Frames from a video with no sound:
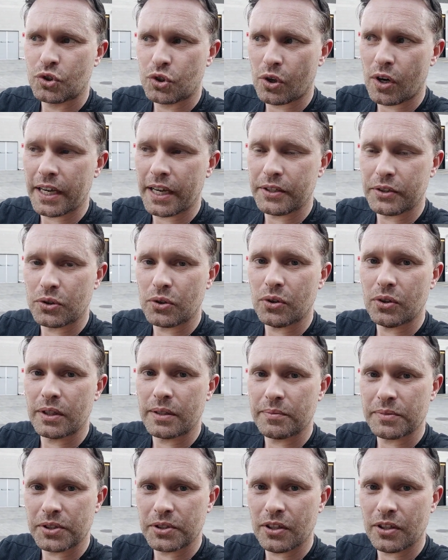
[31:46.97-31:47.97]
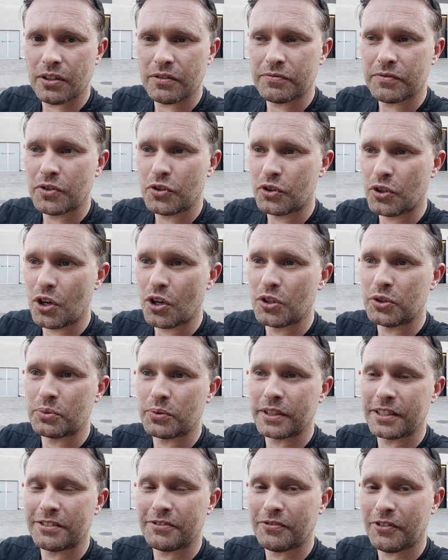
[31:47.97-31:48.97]
tried it all himself, knows
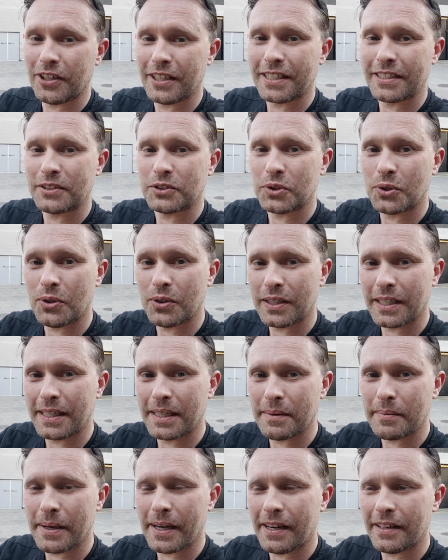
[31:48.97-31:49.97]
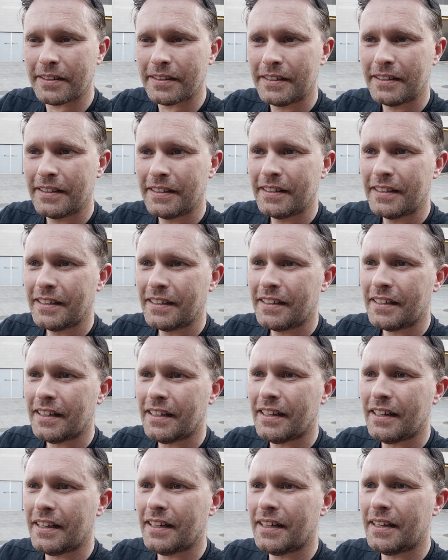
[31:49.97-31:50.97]
what he's fucking talking about,
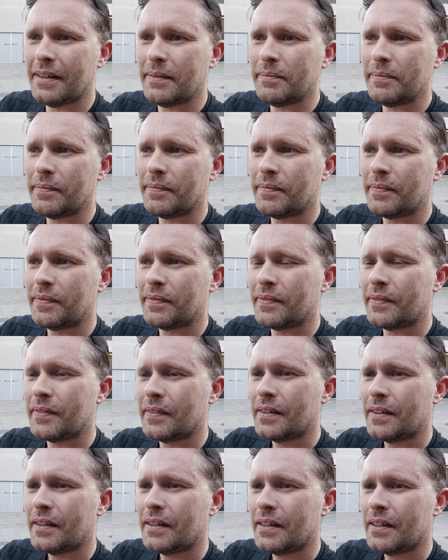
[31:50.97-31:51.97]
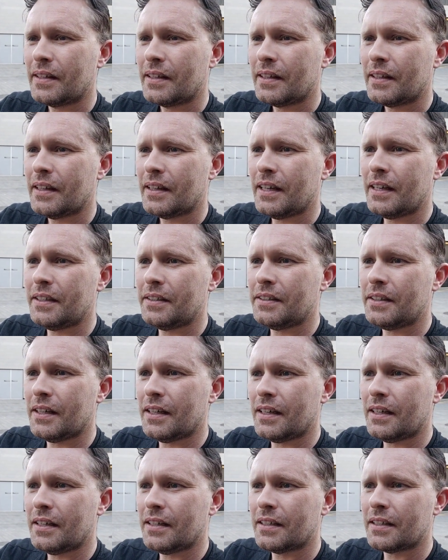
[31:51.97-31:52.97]
and
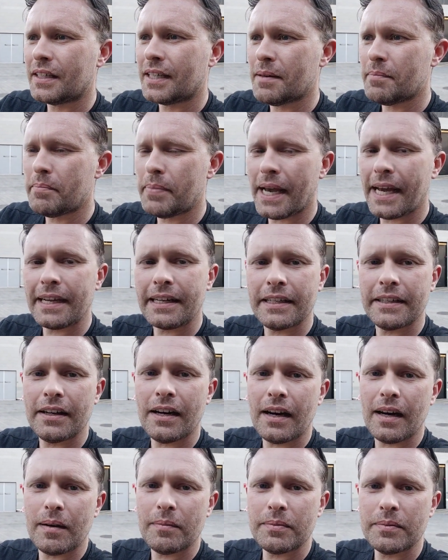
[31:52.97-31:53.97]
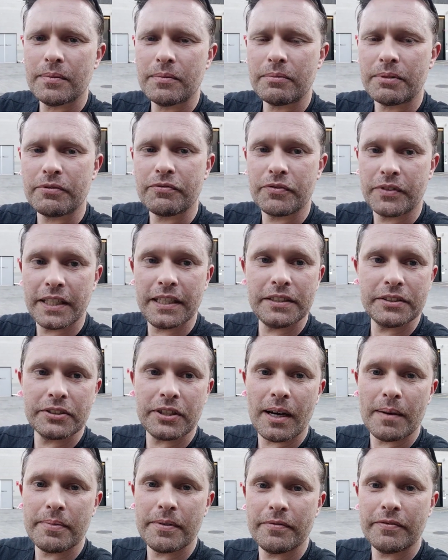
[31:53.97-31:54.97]
can back it up with these
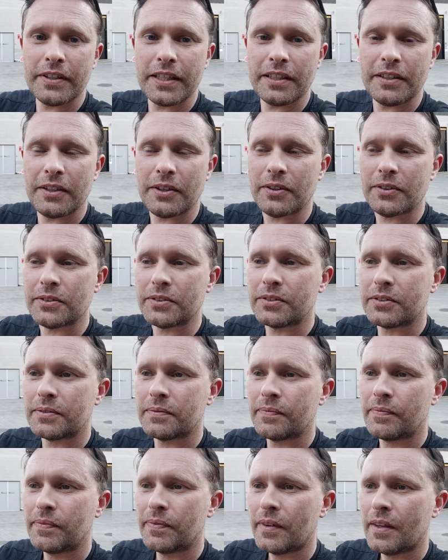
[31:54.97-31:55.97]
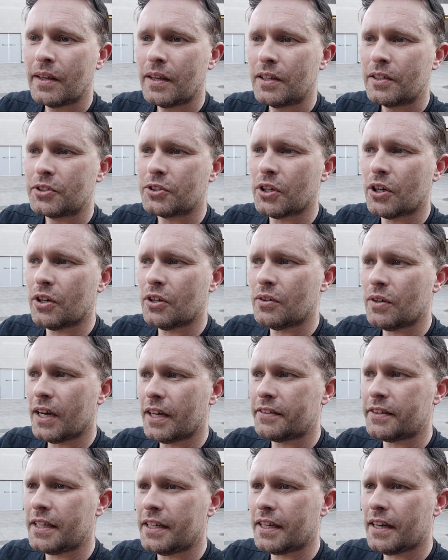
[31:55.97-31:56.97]
type of videos. So
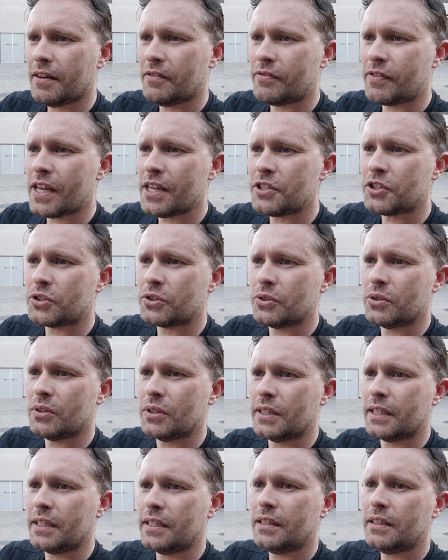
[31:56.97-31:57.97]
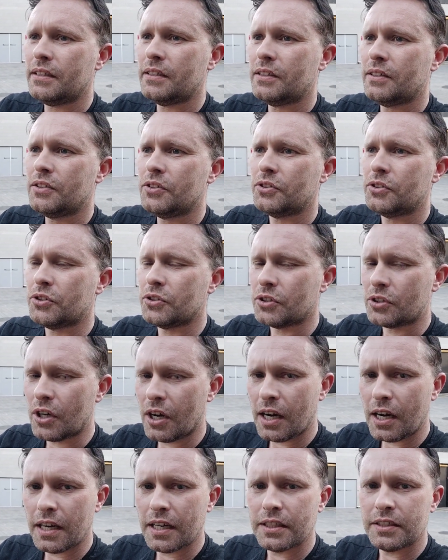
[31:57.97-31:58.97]
I think eventually you
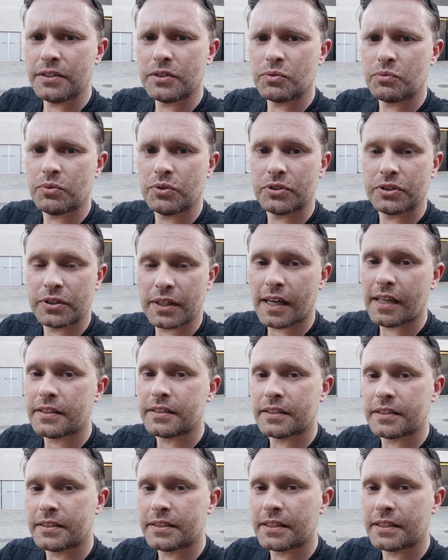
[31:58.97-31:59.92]
guys will start to